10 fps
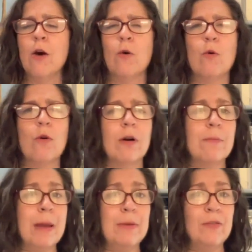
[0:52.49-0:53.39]
or
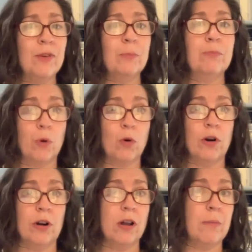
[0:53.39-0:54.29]
maybe you feel
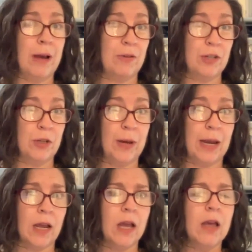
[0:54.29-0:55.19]
bored about doing?